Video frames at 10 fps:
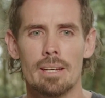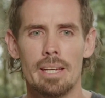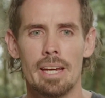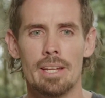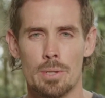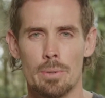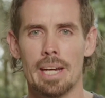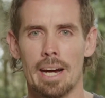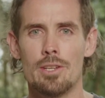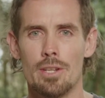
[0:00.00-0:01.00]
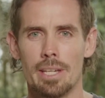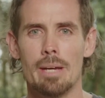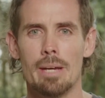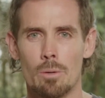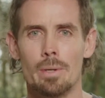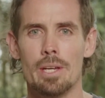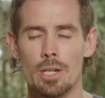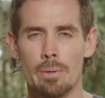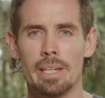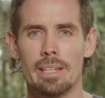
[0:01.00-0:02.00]
just to encourage you to keep doing what you're
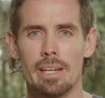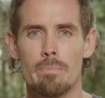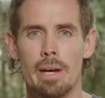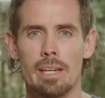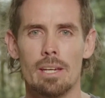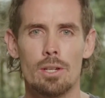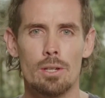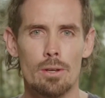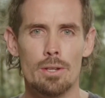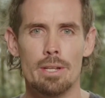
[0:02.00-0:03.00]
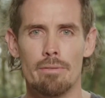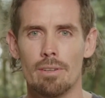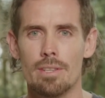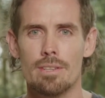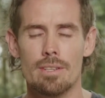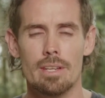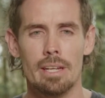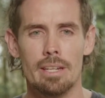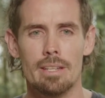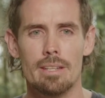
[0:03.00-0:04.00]
doing. It's making a huge difference
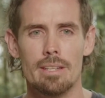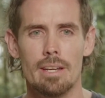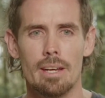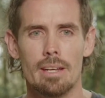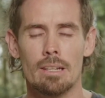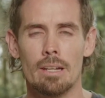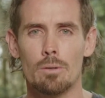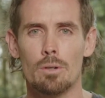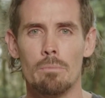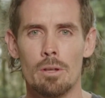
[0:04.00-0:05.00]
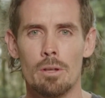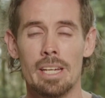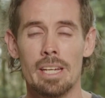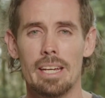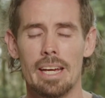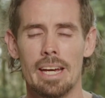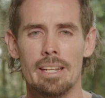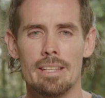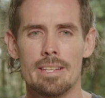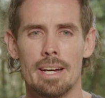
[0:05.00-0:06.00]
in the local community.
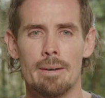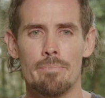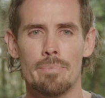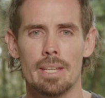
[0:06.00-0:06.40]
And